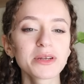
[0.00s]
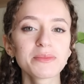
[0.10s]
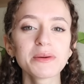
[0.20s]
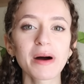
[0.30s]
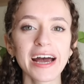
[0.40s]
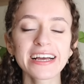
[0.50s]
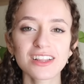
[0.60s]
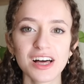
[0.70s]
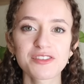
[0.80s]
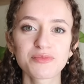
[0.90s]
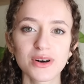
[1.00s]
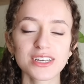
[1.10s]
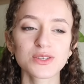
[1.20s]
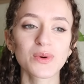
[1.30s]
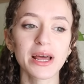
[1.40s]
gonna be buying a lot of
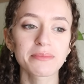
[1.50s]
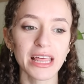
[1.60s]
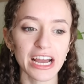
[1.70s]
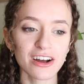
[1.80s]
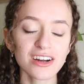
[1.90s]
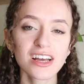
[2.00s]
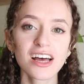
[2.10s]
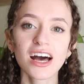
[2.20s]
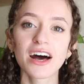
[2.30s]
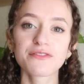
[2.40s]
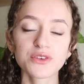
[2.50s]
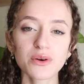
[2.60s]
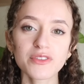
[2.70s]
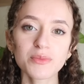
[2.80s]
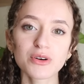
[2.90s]
books when I'm there. A few
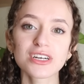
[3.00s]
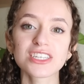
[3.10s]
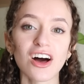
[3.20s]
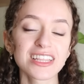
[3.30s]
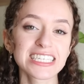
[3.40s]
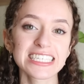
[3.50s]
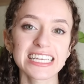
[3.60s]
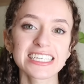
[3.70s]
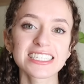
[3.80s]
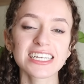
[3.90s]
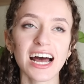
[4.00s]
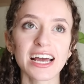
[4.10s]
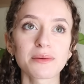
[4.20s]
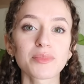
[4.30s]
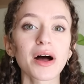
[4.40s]
of the books on this list I
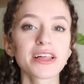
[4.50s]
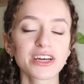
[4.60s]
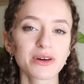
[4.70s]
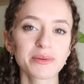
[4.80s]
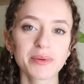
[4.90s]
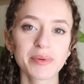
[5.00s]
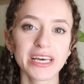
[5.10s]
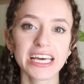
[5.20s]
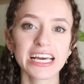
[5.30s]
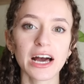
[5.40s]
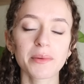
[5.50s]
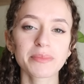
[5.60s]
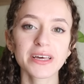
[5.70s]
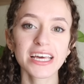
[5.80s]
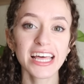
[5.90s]
am probably going to be picking
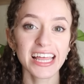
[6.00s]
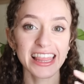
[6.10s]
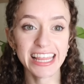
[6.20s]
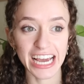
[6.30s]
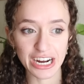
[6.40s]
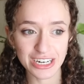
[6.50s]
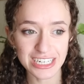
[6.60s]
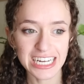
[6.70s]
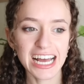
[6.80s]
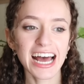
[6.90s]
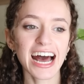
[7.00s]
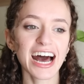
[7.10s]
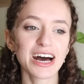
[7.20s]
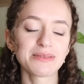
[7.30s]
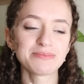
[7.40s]
up there.
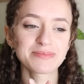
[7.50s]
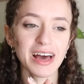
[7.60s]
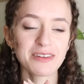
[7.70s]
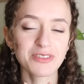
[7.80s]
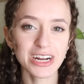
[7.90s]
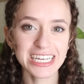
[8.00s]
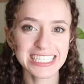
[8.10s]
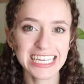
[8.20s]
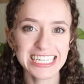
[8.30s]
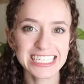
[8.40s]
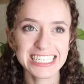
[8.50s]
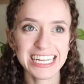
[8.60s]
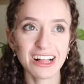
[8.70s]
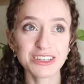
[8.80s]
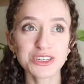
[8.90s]
I'm very excited to
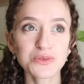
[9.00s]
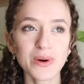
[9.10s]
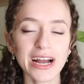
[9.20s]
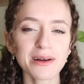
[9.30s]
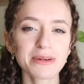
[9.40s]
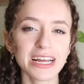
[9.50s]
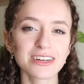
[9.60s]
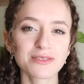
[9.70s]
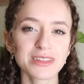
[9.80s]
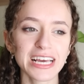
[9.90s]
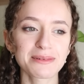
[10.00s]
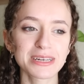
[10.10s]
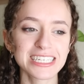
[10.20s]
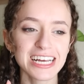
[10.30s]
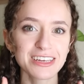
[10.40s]
tell you where, but I don't think I'm
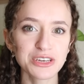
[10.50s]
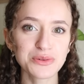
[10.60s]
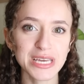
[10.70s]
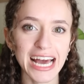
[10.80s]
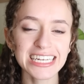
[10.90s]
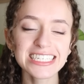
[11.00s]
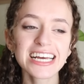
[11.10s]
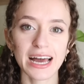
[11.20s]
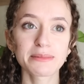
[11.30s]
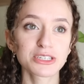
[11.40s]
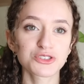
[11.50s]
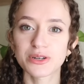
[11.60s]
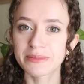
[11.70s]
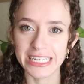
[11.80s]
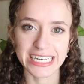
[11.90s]
going to tell you yet. I'm
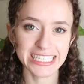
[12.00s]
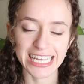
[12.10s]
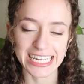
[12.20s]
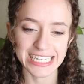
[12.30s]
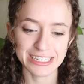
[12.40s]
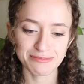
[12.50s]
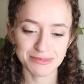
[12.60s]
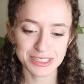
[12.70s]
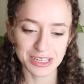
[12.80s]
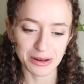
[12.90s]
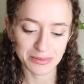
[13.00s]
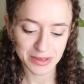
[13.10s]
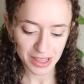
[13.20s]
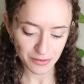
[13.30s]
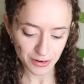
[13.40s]
extremely excited. So,
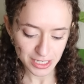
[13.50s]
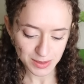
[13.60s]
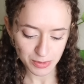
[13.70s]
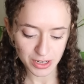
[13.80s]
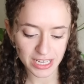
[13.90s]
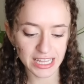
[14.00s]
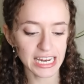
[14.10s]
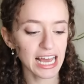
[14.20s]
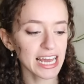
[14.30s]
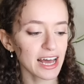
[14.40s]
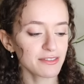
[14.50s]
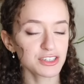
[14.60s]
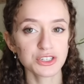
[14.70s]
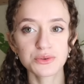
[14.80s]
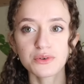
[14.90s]
the first book that I
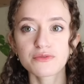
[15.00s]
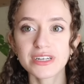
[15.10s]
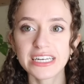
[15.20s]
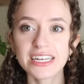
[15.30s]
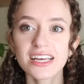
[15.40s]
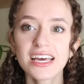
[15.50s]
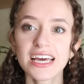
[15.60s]
have to read